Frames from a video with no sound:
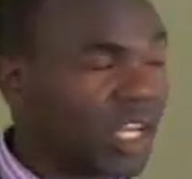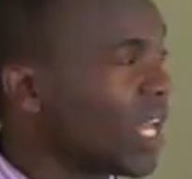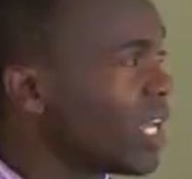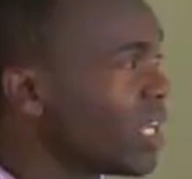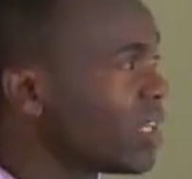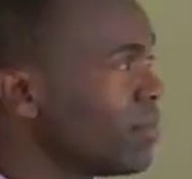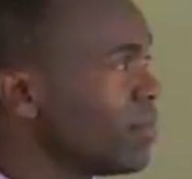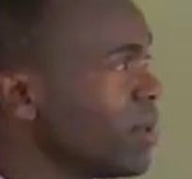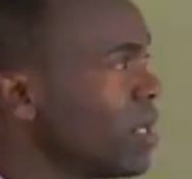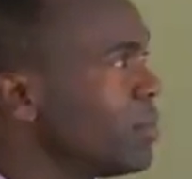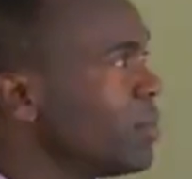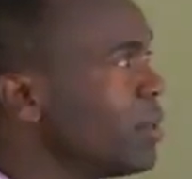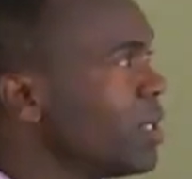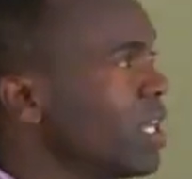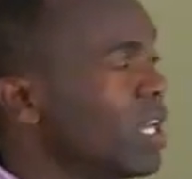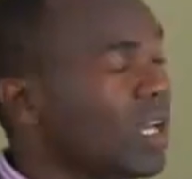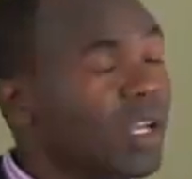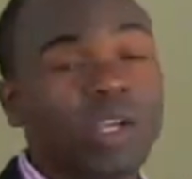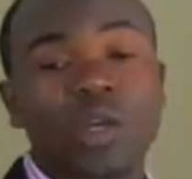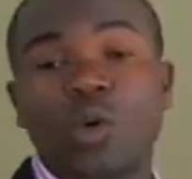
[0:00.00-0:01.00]
Like maybe
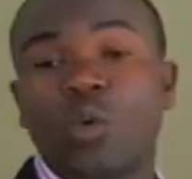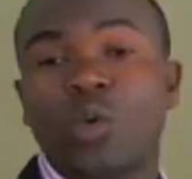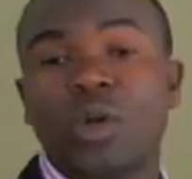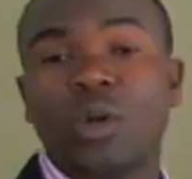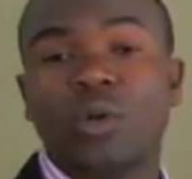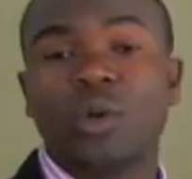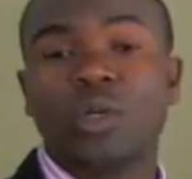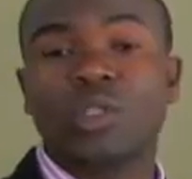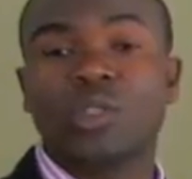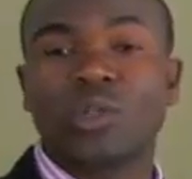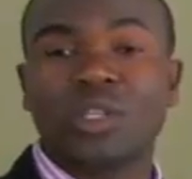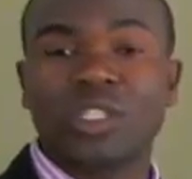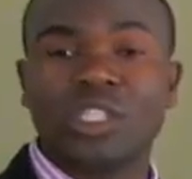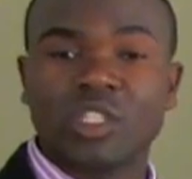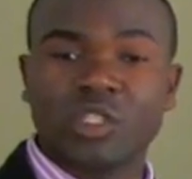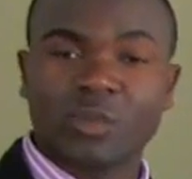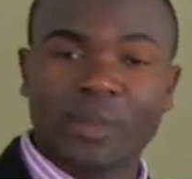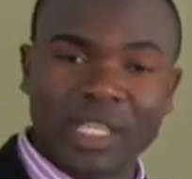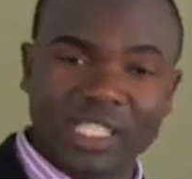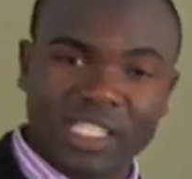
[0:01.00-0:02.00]
here we're going to
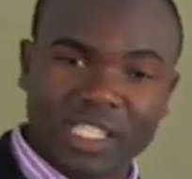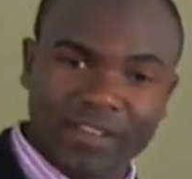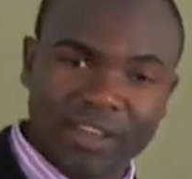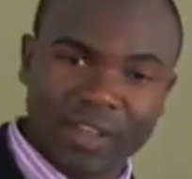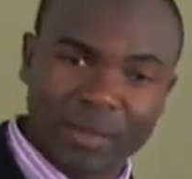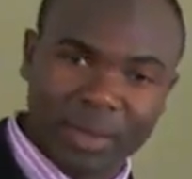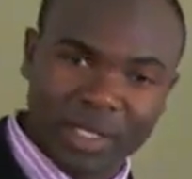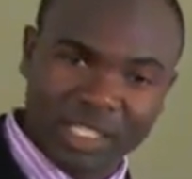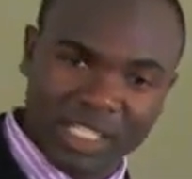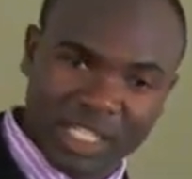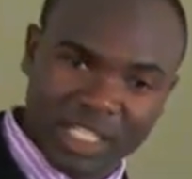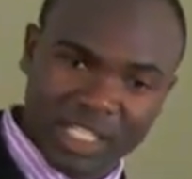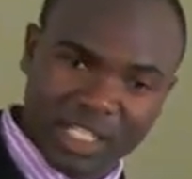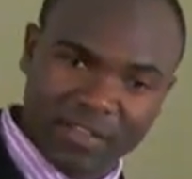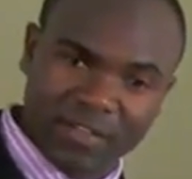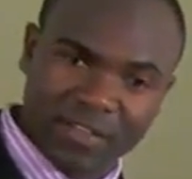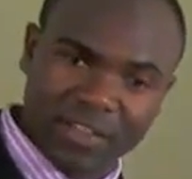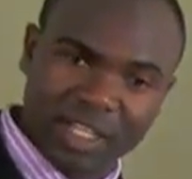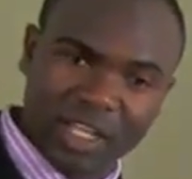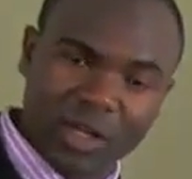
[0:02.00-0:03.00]
reduce by 7%
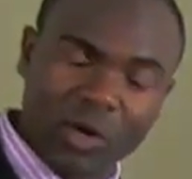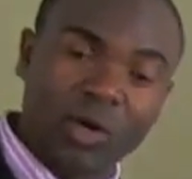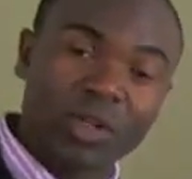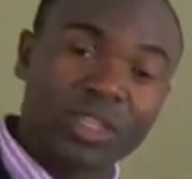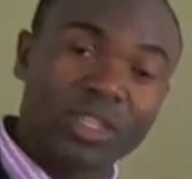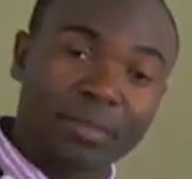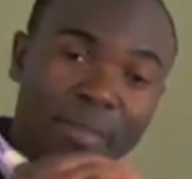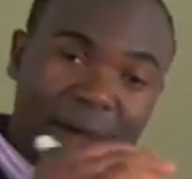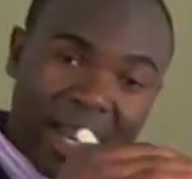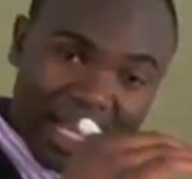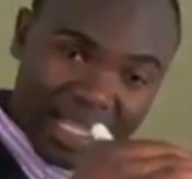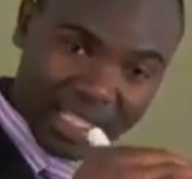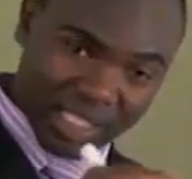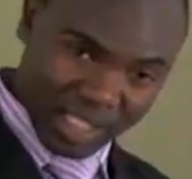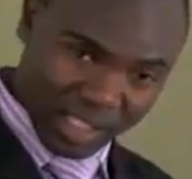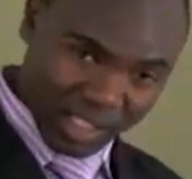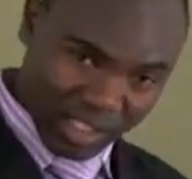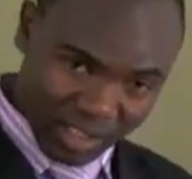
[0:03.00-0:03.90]
every year on the balance,